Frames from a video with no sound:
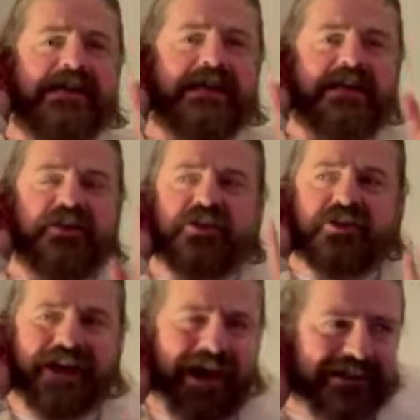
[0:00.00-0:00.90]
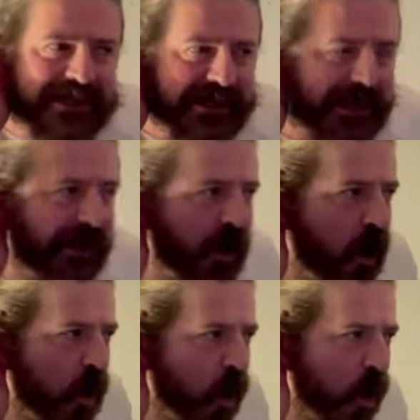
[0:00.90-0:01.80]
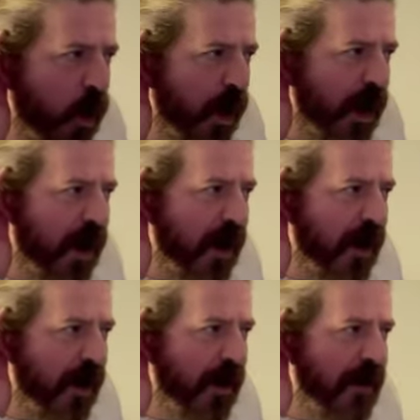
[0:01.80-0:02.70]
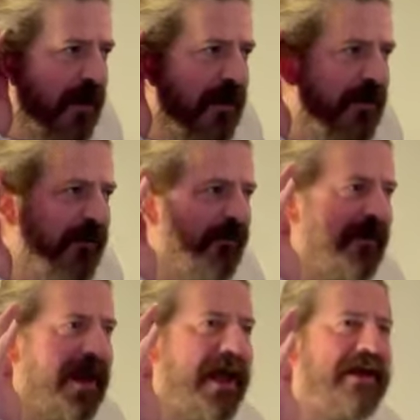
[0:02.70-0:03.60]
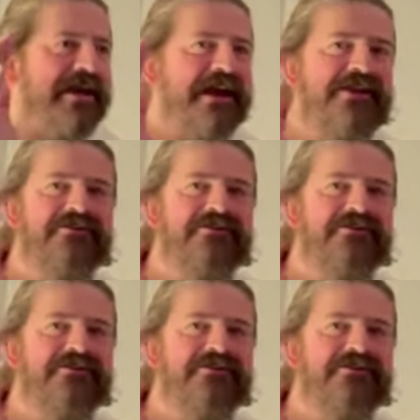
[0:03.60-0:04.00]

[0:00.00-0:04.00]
It started in low. Then it